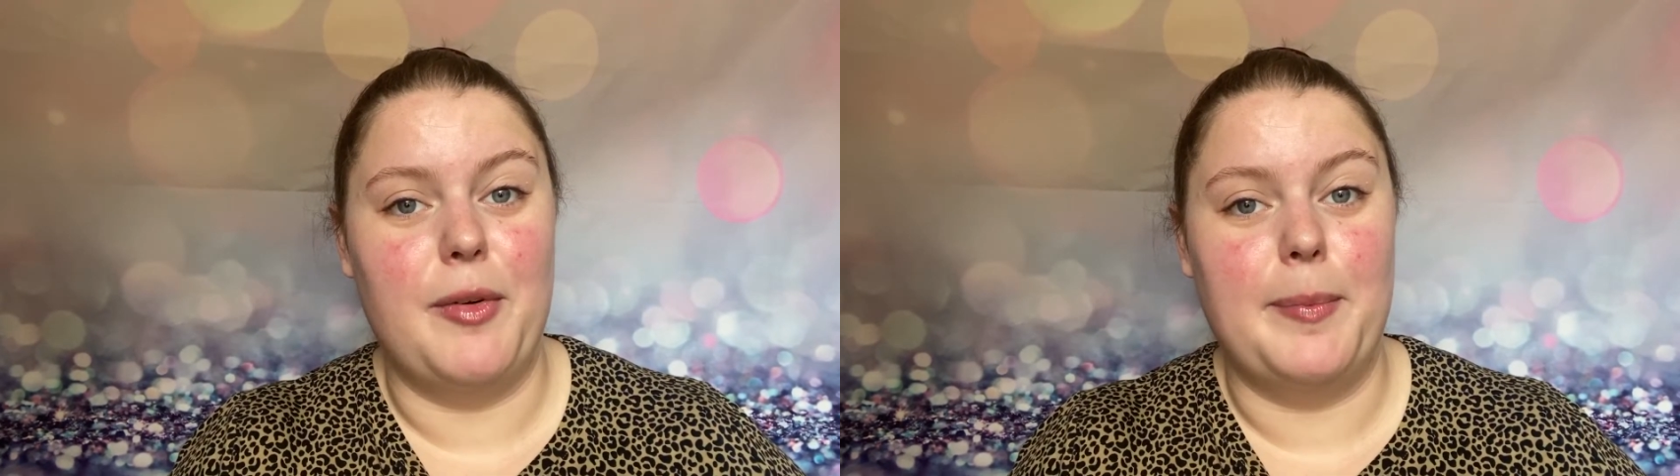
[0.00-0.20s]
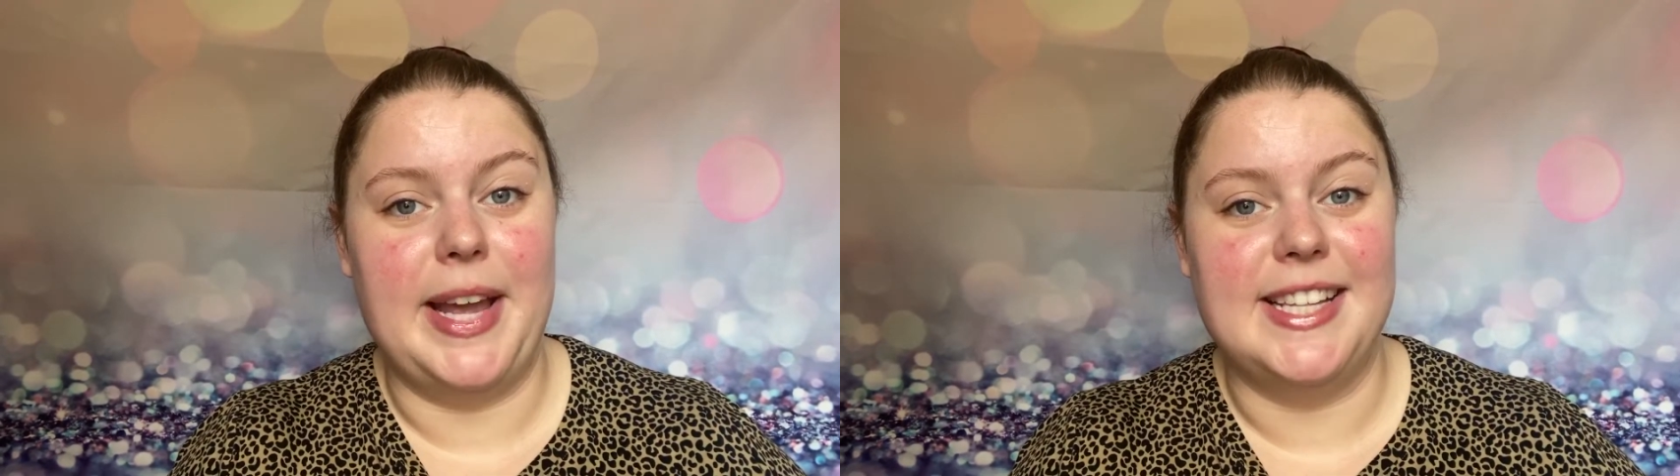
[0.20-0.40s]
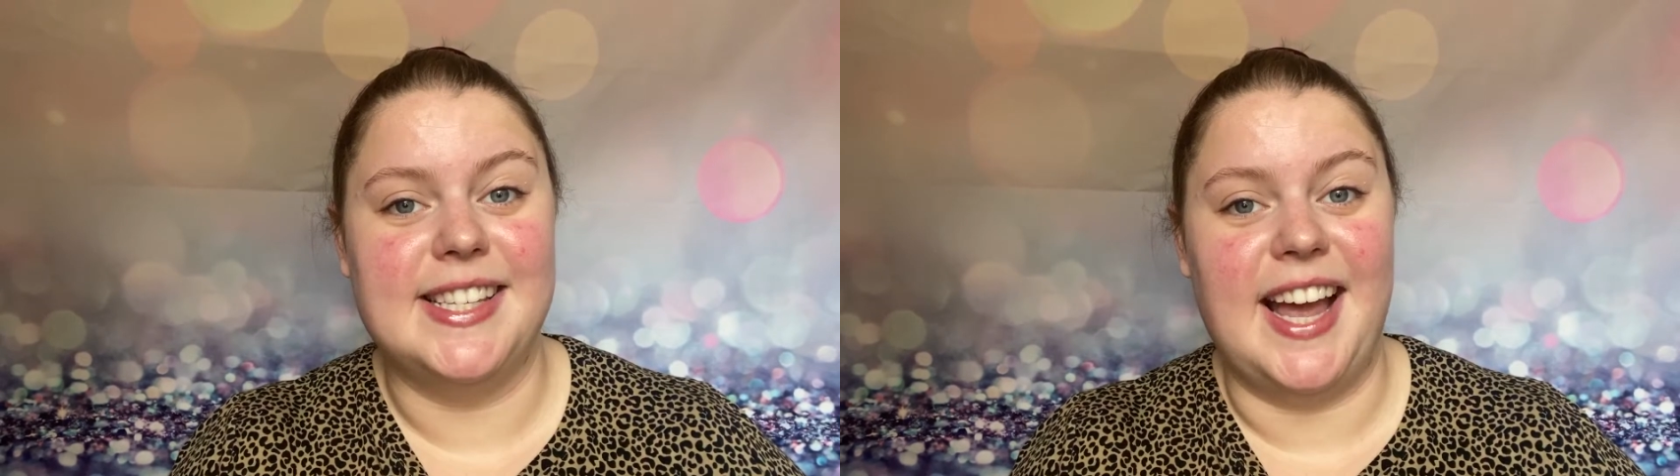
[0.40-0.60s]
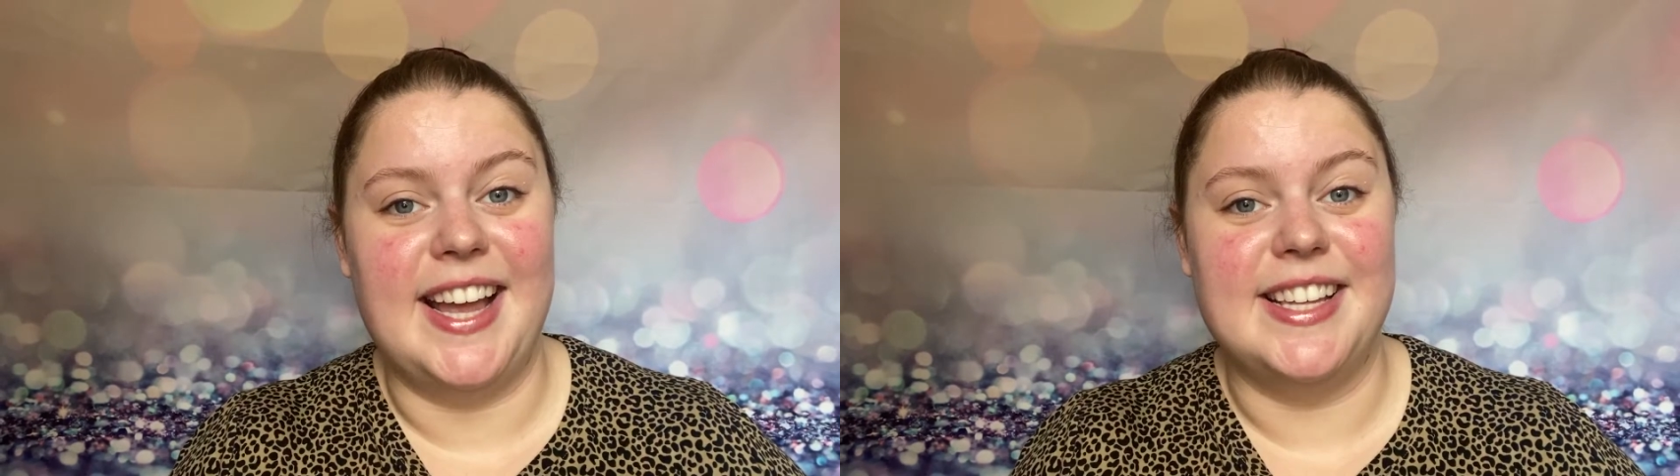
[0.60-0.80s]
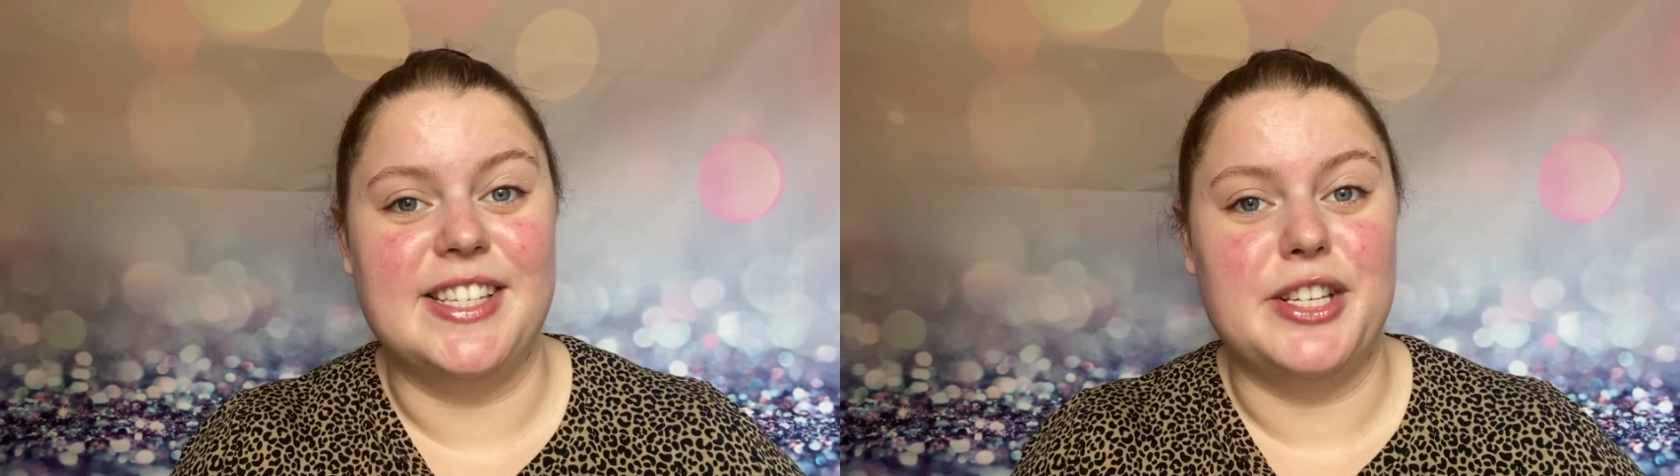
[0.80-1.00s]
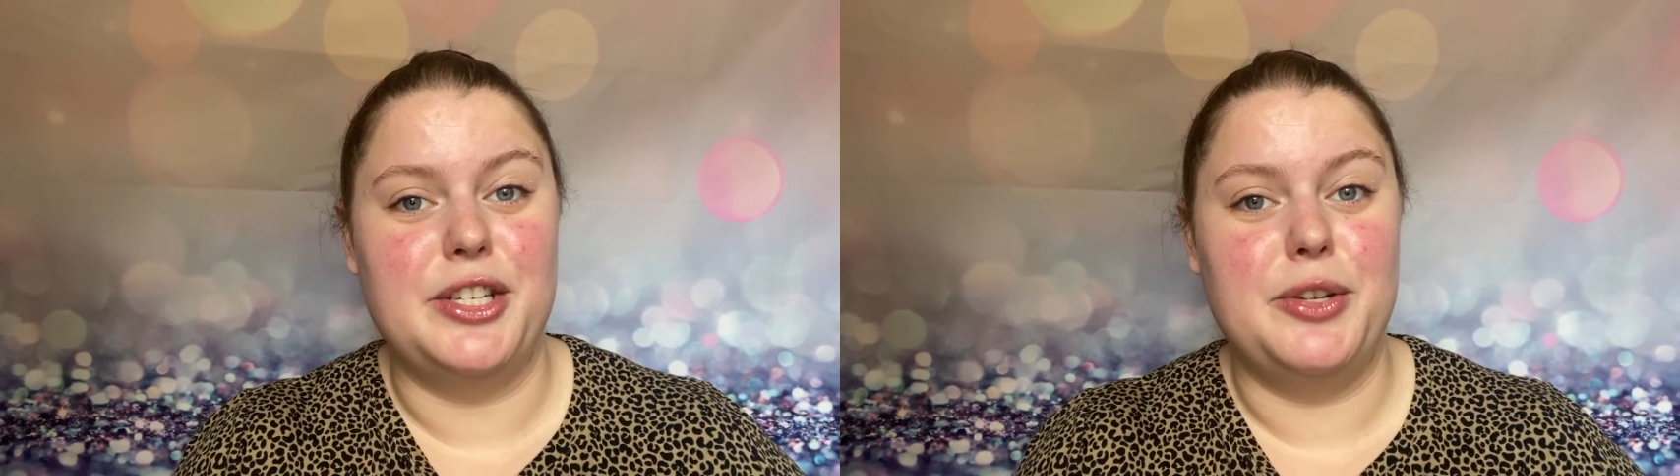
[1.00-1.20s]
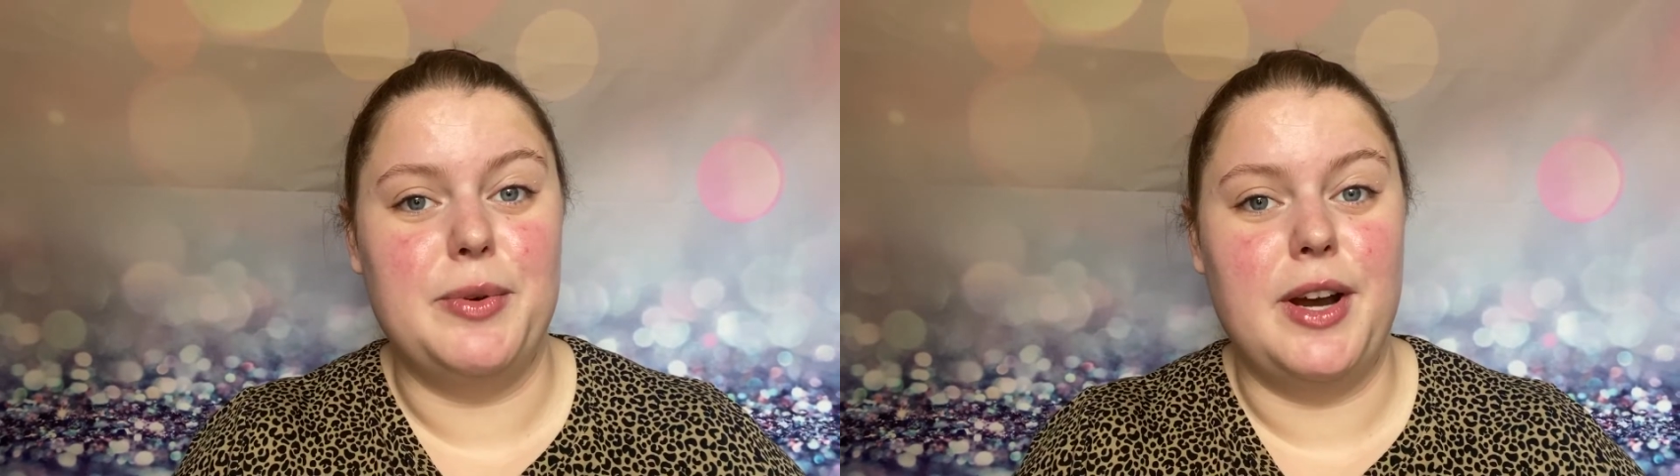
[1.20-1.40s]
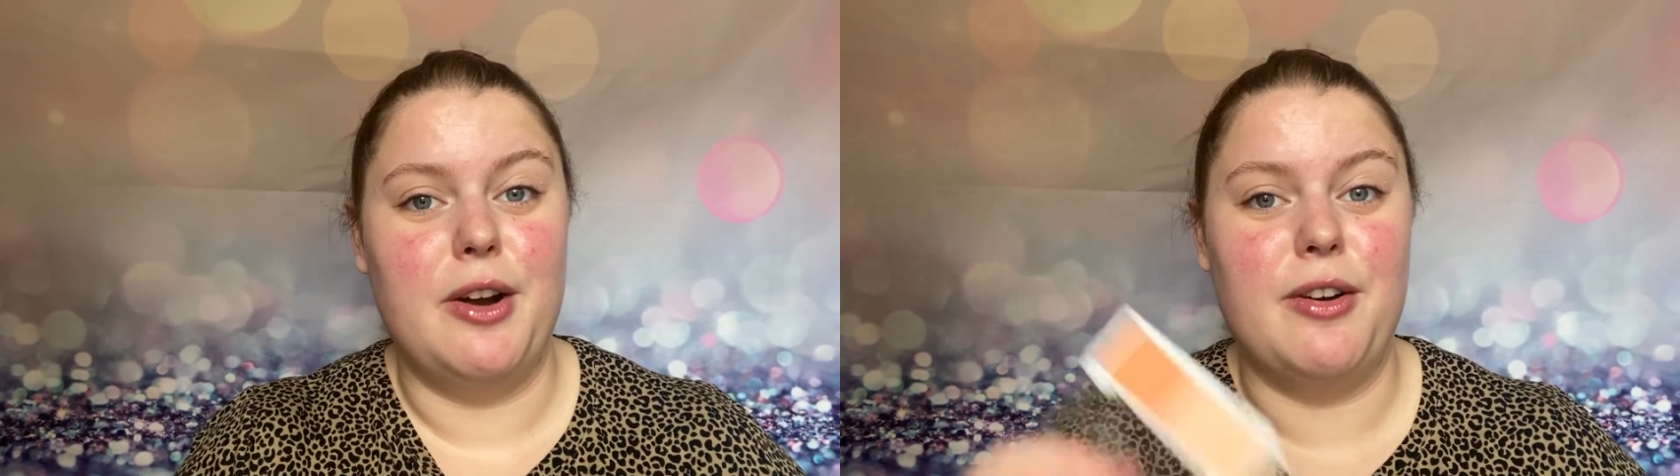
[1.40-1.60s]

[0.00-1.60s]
bite-sized duo,